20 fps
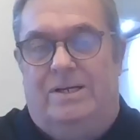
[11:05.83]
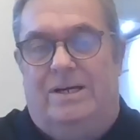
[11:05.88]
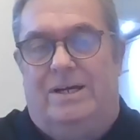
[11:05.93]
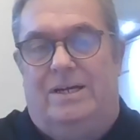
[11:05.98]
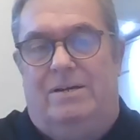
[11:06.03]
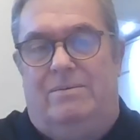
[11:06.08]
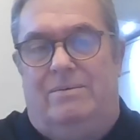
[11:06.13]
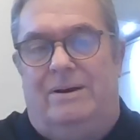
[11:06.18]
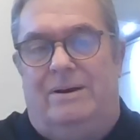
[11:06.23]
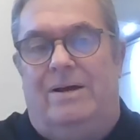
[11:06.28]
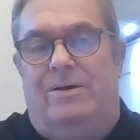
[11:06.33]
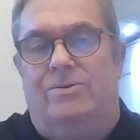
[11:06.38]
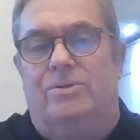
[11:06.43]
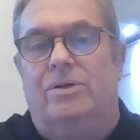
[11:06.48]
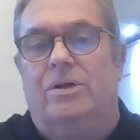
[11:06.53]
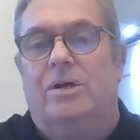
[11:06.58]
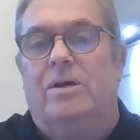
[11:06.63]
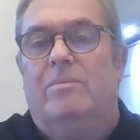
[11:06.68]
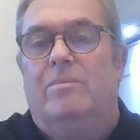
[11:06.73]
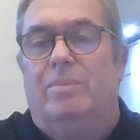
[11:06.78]
it anywhere
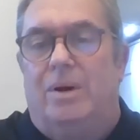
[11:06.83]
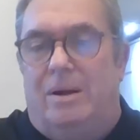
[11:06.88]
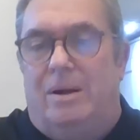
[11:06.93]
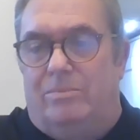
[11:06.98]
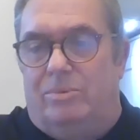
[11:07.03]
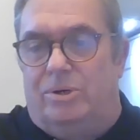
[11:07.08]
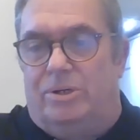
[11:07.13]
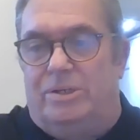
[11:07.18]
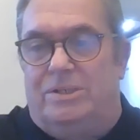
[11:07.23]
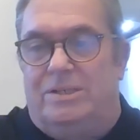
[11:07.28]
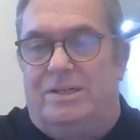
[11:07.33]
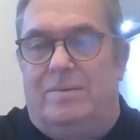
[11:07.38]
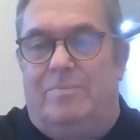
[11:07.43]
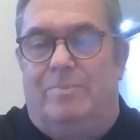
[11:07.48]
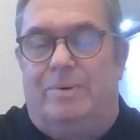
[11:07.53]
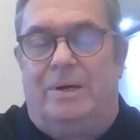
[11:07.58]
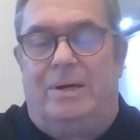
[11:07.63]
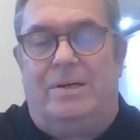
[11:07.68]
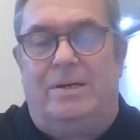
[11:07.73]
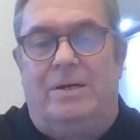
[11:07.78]
else, but I'm going to
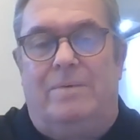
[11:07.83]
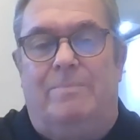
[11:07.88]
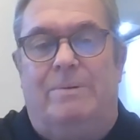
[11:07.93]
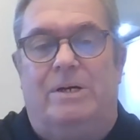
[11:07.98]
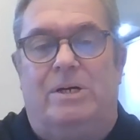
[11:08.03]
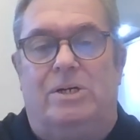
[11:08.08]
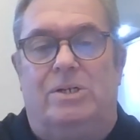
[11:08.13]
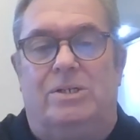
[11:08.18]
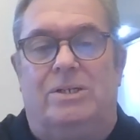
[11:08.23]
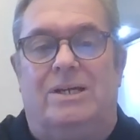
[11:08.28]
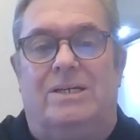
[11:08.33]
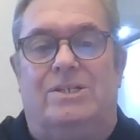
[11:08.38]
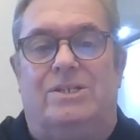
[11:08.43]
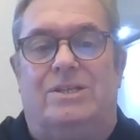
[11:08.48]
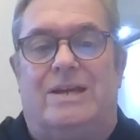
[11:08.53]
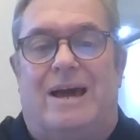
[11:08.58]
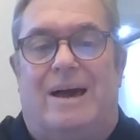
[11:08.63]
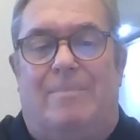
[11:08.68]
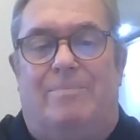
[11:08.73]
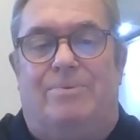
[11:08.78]
tip you here because
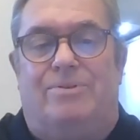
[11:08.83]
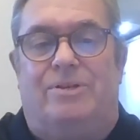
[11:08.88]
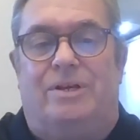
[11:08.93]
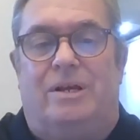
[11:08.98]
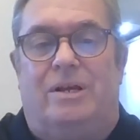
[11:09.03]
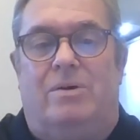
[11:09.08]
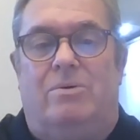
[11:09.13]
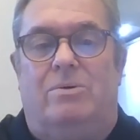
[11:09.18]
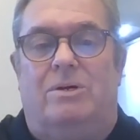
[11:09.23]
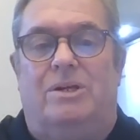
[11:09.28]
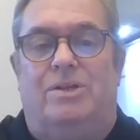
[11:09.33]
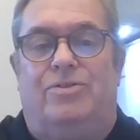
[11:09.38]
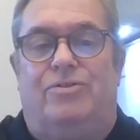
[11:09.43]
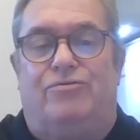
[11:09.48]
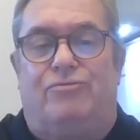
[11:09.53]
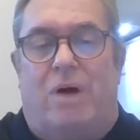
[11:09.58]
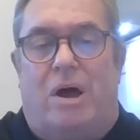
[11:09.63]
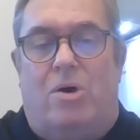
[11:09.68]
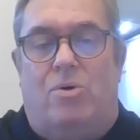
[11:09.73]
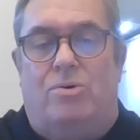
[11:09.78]
it's absolutely
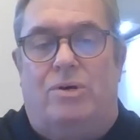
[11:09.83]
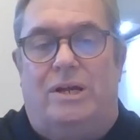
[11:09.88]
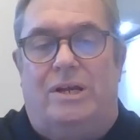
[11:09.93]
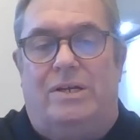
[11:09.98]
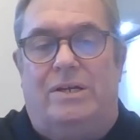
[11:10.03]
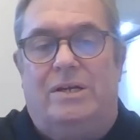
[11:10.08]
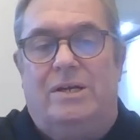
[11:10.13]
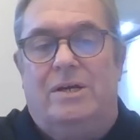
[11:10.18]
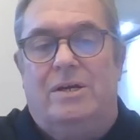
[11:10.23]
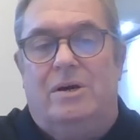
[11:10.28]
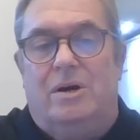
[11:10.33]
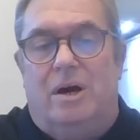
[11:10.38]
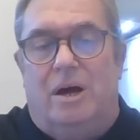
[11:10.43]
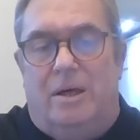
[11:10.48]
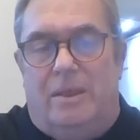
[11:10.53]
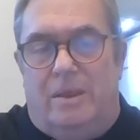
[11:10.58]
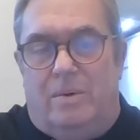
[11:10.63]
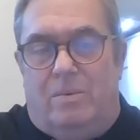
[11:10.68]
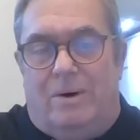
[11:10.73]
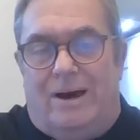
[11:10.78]
thrown in
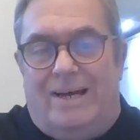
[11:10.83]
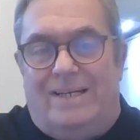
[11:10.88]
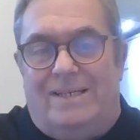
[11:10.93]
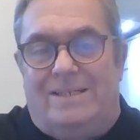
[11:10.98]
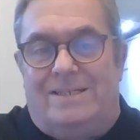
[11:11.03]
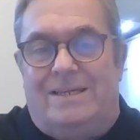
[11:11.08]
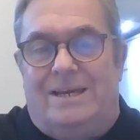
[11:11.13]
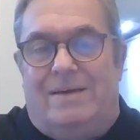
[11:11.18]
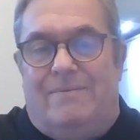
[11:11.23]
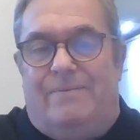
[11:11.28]
at the weights.